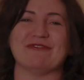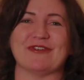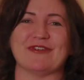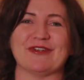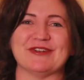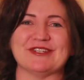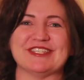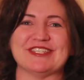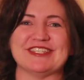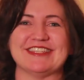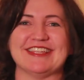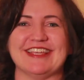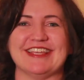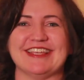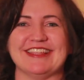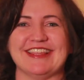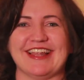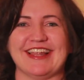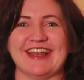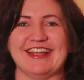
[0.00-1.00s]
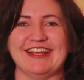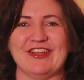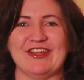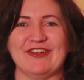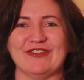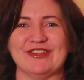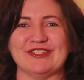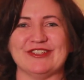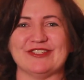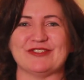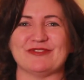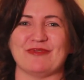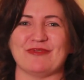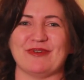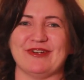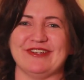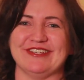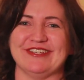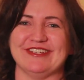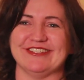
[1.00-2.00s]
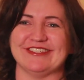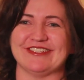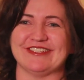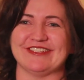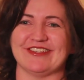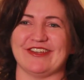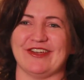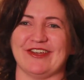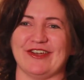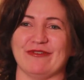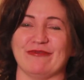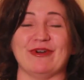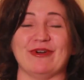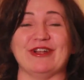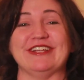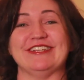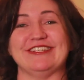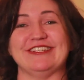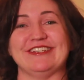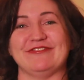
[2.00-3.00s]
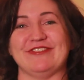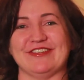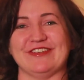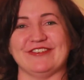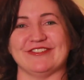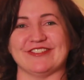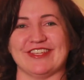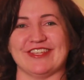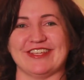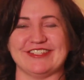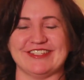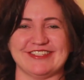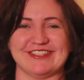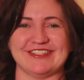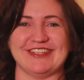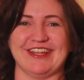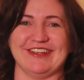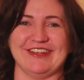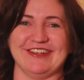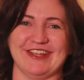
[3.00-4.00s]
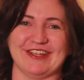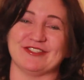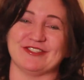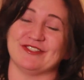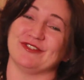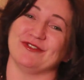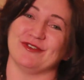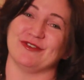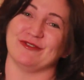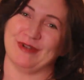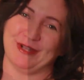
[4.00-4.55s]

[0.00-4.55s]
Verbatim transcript: first thing that I noticed was uh, what it feels like to stand next to a